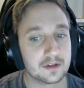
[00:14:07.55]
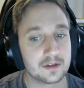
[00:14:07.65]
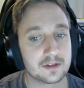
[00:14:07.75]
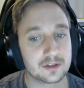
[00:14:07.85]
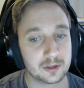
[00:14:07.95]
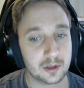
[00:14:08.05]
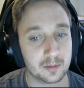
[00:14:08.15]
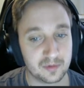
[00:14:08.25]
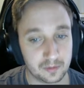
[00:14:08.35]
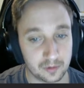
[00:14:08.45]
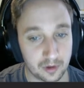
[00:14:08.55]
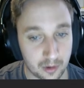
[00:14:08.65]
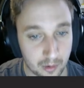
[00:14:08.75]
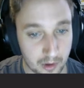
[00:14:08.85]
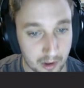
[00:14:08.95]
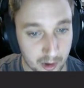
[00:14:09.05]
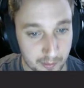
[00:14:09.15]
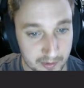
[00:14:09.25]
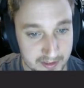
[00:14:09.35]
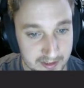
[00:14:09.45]
It's the note below our
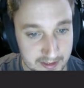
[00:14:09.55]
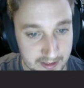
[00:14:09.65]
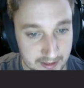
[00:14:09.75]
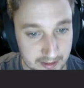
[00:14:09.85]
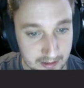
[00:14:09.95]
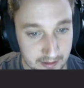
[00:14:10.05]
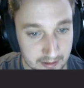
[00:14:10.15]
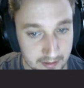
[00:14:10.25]
open D.